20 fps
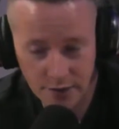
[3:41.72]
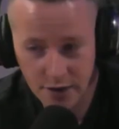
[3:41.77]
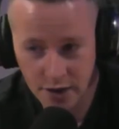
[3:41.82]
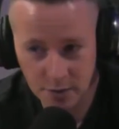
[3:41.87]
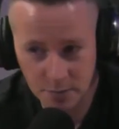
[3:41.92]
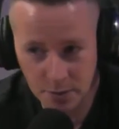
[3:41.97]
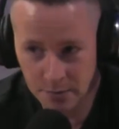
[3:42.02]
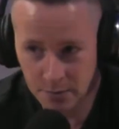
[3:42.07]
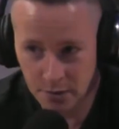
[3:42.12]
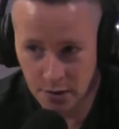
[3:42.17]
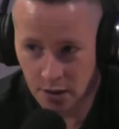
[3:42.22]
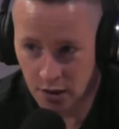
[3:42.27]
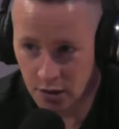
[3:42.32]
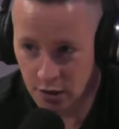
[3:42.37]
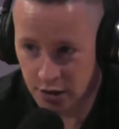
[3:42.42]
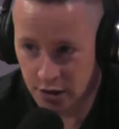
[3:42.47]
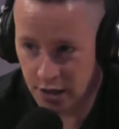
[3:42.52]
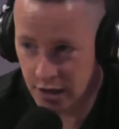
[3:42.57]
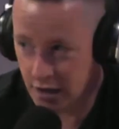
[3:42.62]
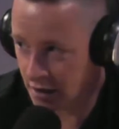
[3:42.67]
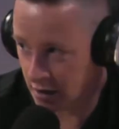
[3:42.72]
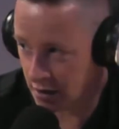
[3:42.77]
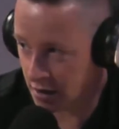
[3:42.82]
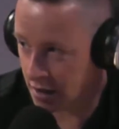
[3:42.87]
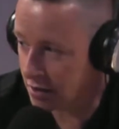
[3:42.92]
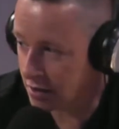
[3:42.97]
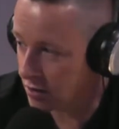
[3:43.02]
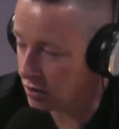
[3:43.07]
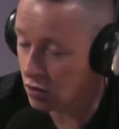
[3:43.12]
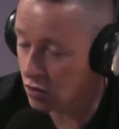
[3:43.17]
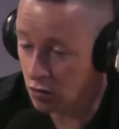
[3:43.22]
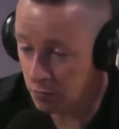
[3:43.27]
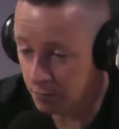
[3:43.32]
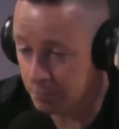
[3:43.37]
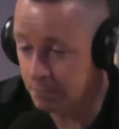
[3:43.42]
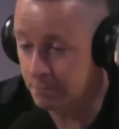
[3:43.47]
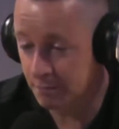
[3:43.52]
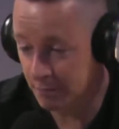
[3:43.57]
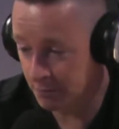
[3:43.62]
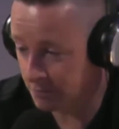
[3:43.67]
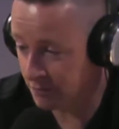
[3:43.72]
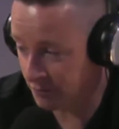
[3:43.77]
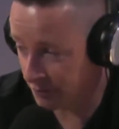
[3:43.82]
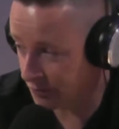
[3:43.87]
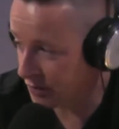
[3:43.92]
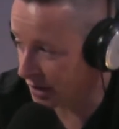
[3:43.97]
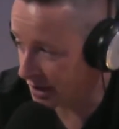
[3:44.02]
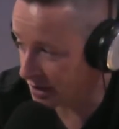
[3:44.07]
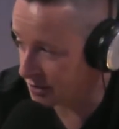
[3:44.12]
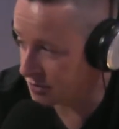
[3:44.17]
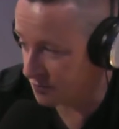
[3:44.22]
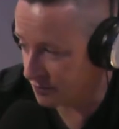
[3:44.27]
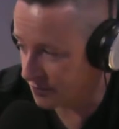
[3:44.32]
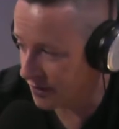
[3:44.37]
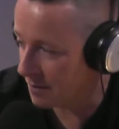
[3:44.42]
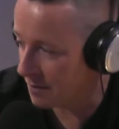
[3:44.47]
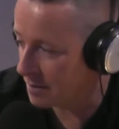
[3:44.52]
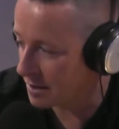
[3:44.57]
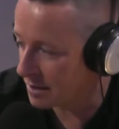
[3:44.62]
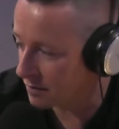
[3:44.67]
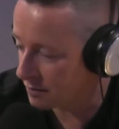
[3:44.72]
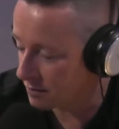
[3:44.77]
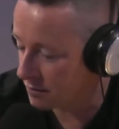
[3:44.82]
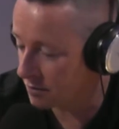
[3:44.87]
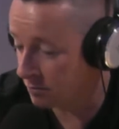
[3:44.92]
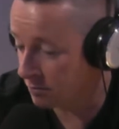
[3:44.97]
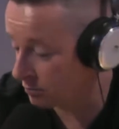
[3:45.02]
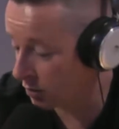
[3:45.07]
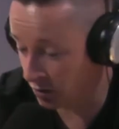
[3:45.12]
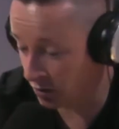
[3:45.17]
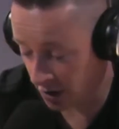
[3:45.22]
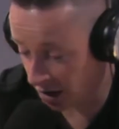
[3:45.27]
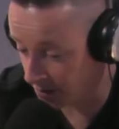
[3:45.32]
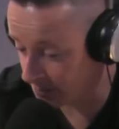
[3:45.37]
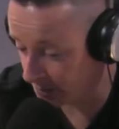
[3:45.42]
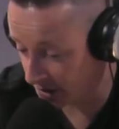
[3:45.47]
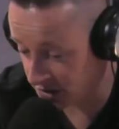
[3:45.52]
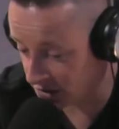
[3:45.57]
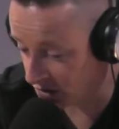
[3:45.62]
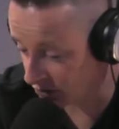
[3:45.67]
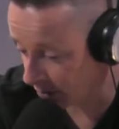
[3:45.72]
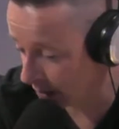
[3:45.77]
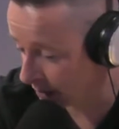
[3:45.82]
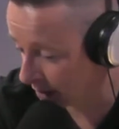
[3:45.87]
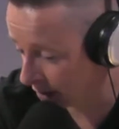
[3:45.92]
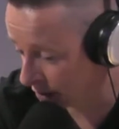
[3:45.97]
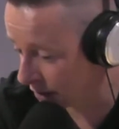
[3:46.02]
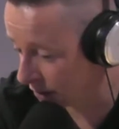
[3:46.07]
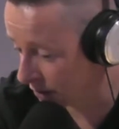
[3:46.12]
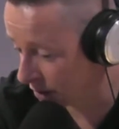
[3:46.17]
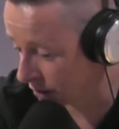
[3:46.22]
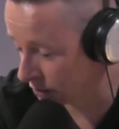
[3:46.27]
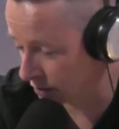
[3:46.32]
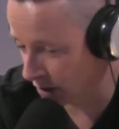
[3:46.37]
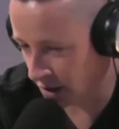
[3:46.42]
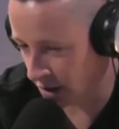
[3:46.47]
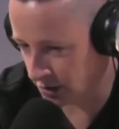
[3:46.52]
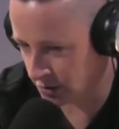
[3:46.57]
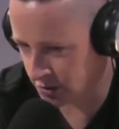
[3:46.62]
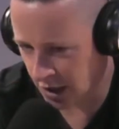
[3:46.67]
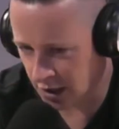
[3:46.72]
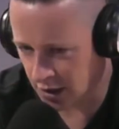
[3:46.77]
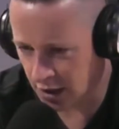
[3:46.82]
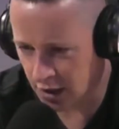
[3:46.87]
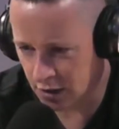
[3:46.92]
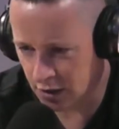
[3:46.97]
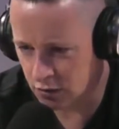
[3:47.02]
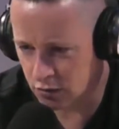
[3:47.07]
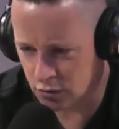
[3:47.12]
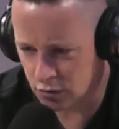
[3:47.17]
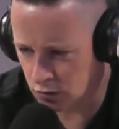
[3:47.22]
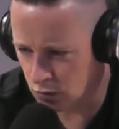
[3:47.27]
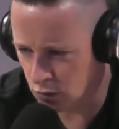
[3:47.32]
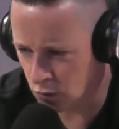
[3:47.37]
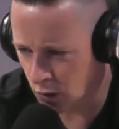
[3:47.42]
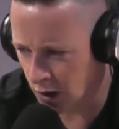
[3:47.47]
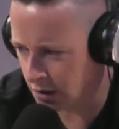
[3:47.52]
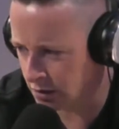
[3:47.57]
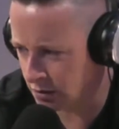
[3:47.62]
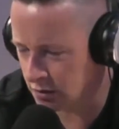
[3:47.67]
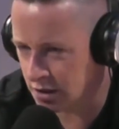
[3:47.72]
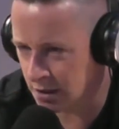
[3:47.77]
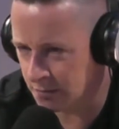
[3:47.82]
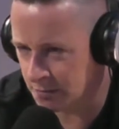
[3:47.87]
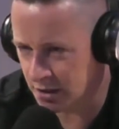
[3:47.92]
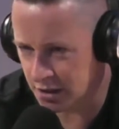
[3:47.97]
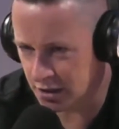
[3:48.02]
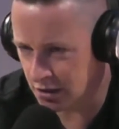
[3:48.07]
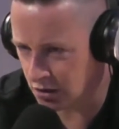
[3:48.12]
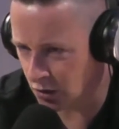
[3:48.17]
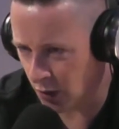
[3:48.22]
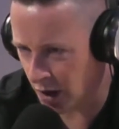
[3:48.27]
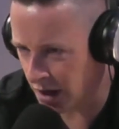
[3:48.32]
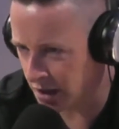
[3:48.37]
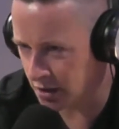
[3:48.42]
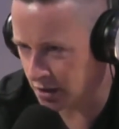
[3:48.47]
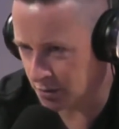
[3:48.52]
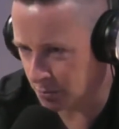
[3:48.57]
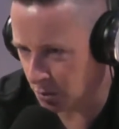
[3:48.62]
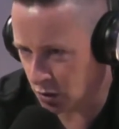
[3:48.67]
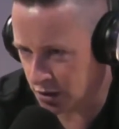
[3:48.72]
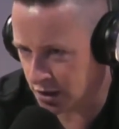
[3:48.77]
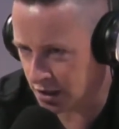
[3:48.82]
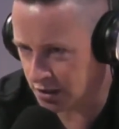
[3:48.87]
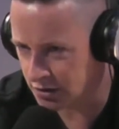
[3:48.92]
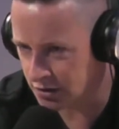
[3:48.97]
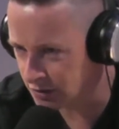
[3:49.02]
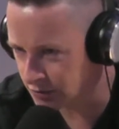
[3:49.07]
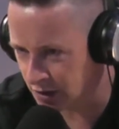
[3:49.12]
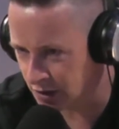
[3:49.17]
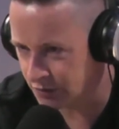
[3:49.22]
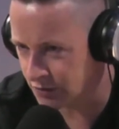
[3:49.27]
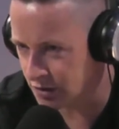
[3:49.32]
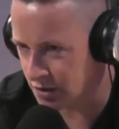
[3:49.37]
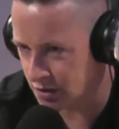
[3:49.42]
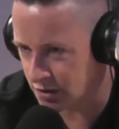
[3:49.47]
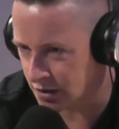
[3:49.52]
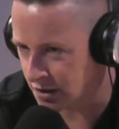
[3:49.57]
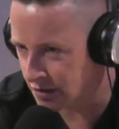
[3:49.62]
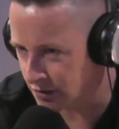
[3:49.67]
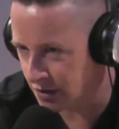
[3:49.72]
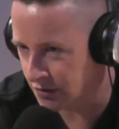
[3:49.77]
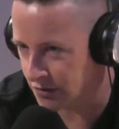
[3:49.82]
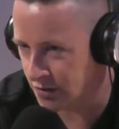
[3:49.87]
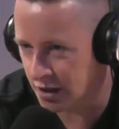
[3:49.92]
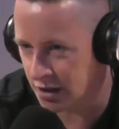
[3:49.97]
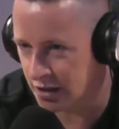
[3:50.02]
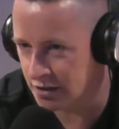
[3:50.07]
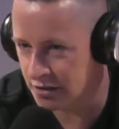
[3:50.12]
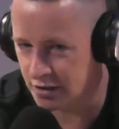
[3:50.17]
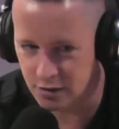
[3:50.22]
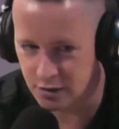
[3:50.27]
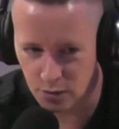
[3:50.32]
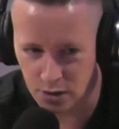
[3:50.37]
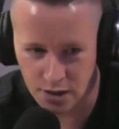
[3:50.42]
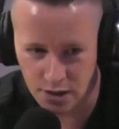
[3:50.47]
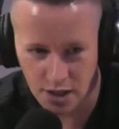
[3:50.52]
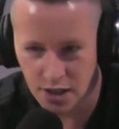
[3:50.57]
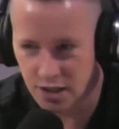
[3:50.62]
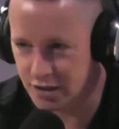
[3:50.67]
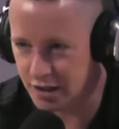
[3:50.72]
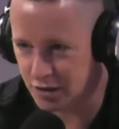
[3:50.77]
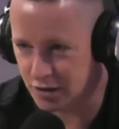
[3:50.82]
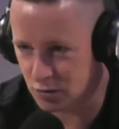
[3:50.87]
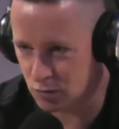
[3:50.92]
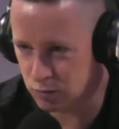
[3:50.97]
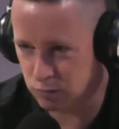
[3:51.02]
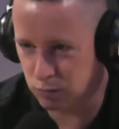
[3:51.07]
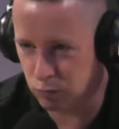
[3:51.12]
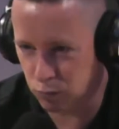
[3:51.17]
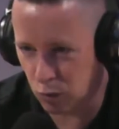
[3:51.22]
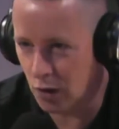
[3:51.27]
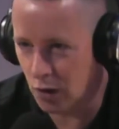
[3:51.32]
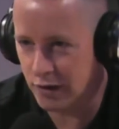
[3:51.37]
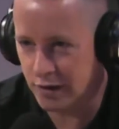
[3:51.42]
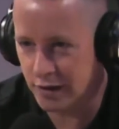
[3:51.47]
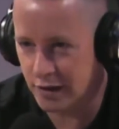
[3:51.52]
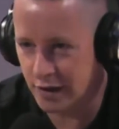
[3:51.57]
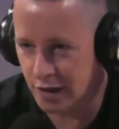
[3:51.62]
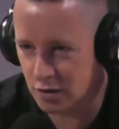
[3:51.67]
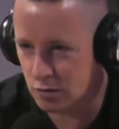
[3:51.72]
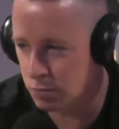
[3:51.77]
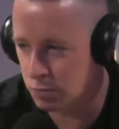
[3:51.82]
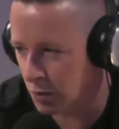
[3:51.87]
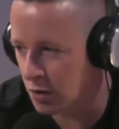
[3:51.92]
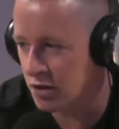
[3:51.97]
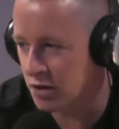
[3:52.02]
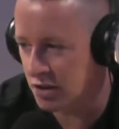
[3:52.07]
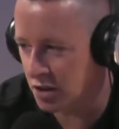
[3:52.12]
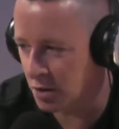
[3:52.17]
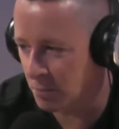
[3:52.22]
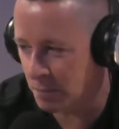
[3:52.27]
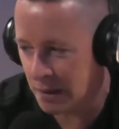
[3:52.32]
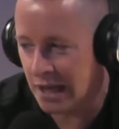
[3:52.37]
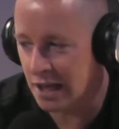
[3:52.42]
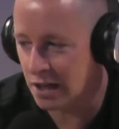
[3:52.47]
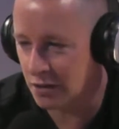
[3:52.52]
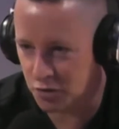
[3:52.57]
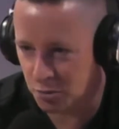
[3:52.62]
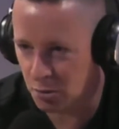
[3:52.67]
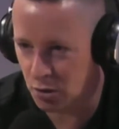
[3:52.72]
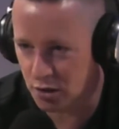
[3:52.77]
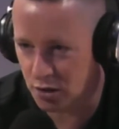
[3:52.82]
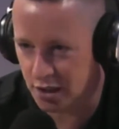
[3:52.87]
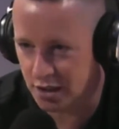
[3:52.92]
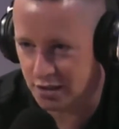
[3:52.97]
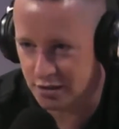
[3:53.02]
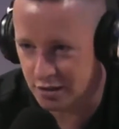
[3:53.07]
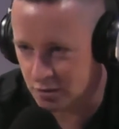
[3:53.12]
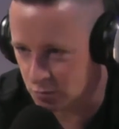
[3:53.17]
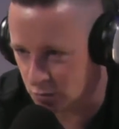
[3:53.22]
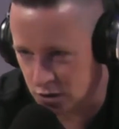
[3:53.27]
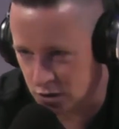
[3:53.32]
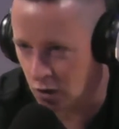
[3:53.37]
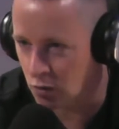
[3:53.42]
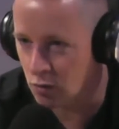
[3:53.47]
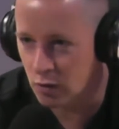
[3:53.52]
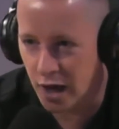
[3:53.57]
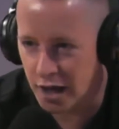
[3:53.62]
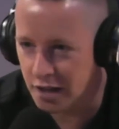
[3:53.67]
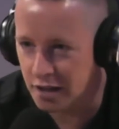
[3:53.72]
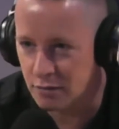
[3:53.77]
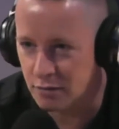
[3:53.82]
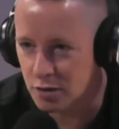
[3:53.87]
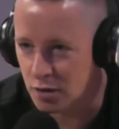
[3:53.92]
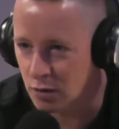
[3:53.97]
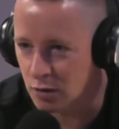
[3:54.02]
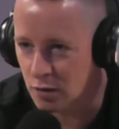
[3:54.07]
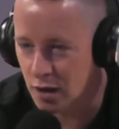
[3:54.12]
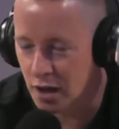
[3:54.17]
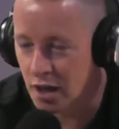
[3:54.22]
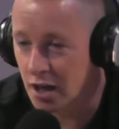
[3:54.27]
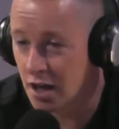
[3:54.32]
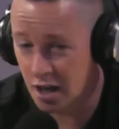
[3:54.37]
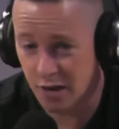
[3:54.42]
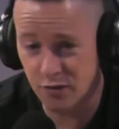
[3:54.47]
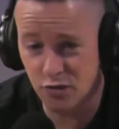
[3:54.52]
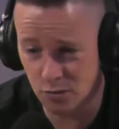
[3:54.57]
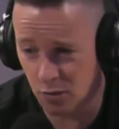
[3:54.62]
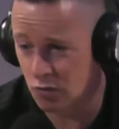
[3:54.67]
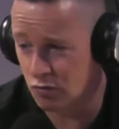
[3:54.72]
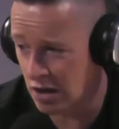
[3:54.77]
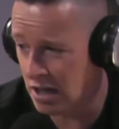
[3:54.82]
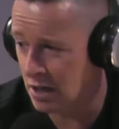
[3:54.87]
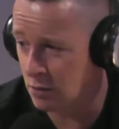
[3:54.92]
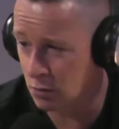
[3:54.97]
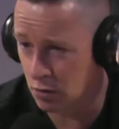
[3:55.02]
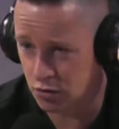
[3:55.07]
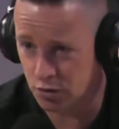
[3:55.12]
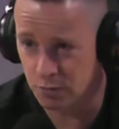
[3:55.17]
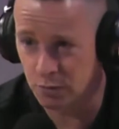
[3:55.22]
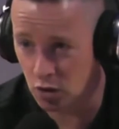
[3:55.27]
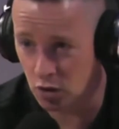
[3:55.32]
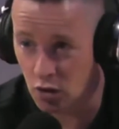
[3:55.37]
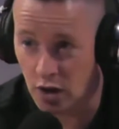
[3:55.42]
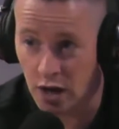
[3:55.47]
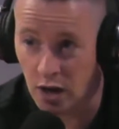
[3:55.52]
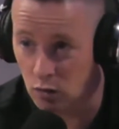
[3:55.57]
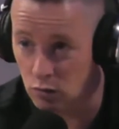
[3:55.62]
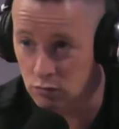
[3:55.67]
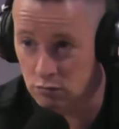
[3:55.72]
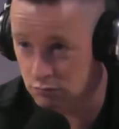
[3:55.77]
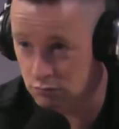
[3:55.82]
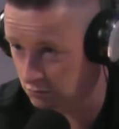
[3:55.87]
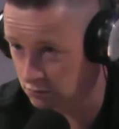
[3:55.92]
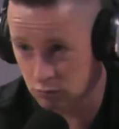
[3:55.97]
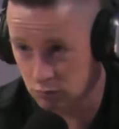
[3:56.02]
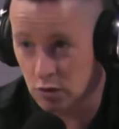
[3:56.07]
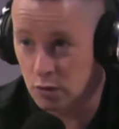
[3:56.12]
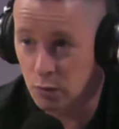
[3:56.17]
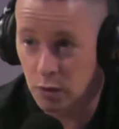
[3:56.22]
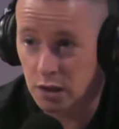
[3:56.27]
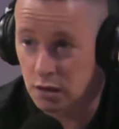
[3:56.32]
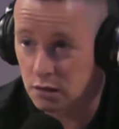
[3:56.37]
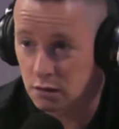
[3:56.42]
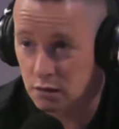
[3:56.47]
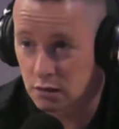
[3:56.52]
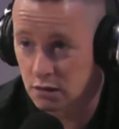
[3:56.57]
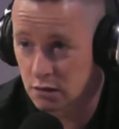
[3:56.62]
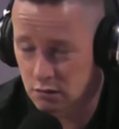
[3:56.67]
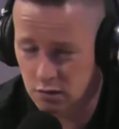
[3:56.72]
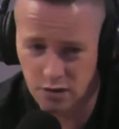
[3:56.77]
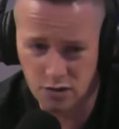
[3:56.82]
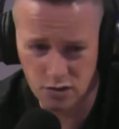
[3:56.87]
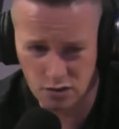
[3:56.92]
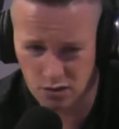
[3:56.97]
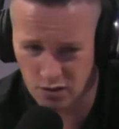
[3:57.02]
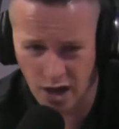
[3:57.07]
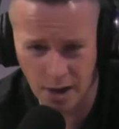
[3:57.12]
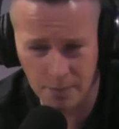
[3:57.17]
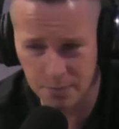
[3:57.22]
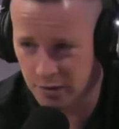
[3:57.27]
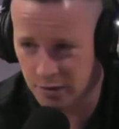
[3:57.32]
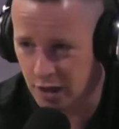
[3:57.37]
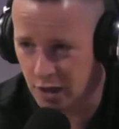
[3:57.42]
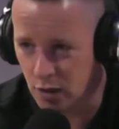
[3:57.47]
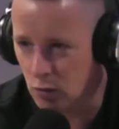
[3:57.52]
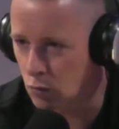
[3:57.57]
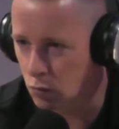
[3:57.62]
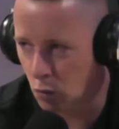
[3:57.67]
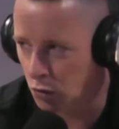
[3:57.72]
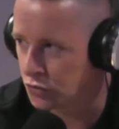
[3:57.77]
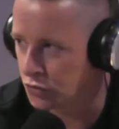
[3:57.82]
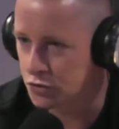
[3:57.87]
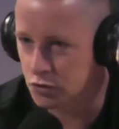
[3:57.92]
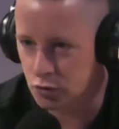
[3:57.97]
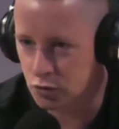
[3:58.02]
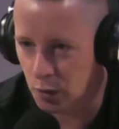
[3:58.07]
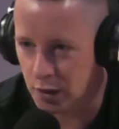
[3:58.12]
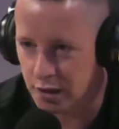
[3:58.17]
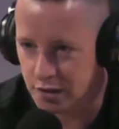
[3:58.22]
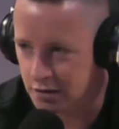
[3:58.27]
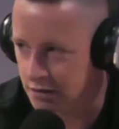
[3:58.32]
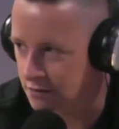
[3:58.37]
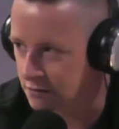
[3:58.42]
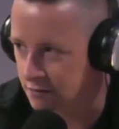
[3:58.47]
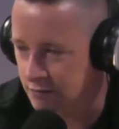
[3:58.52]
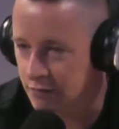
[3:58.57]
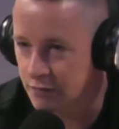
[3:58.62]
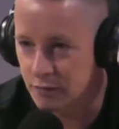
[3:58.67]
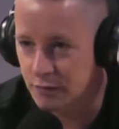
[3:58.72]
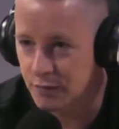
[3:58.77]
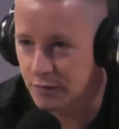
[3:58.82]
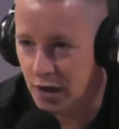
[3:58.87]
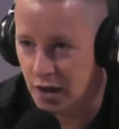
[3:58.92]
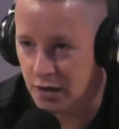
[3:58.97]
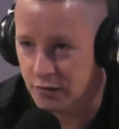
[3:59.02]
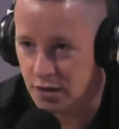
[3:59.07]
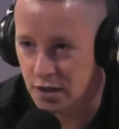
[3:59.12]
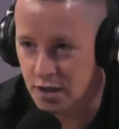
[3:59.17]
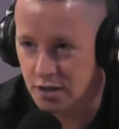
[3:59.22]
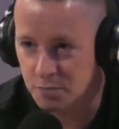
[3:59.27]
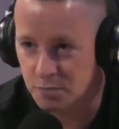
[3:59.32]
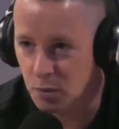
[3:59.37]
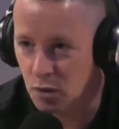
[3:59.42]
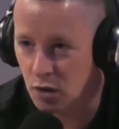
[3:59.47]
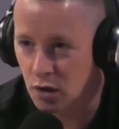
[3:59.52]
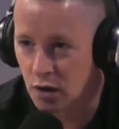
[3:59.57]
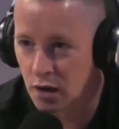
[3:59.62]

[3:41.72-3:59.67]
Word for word: had people on here, like our friends and family, and messages from people I don't know saying like, "Why it seems like you don't edit the podcast? You've left this in, you've left that in." It's like, well, that's probably the appeal of the podcast is we don't edit, we don't. If someone really wants something cut out, we will. It's happened like once or twice in 5 years, but